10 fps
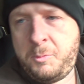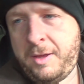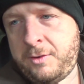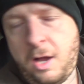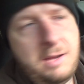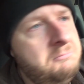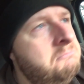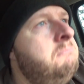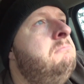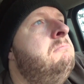smells hot.
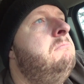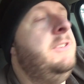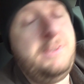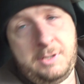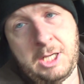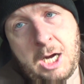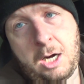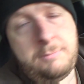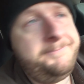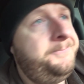This is in the
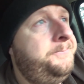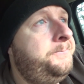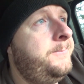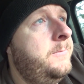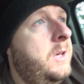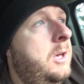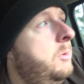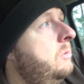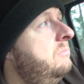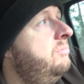car
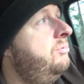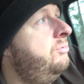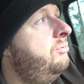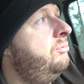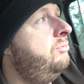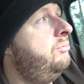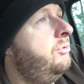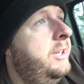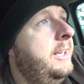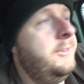about
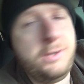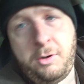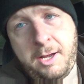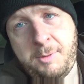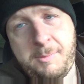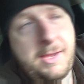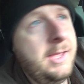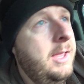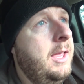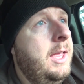3 years ago now maybe.
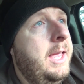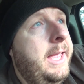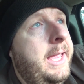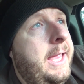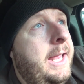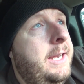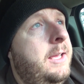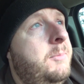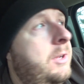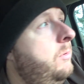And
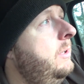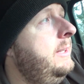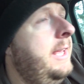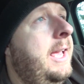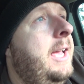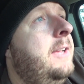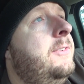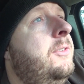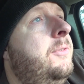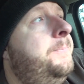I'm like, what the heck?
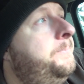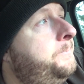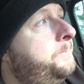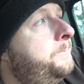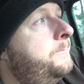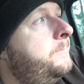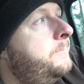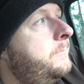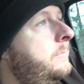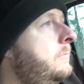So
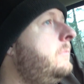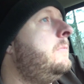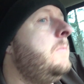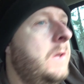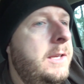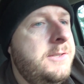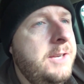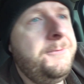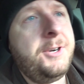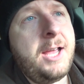I
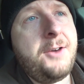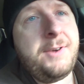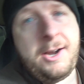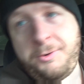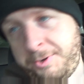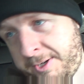sniffed her down, narrowed it